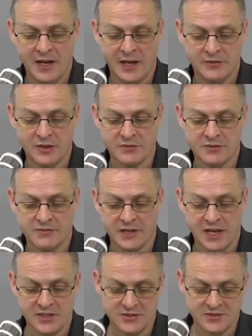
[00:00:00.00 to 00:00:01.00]

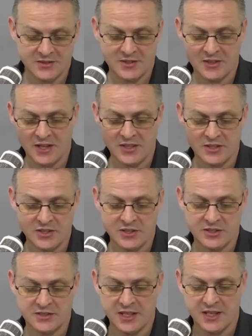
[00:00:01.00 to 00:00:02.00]
notifications like she
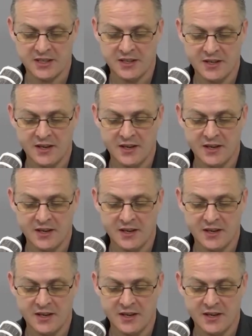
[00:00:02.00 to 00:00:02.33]
just did.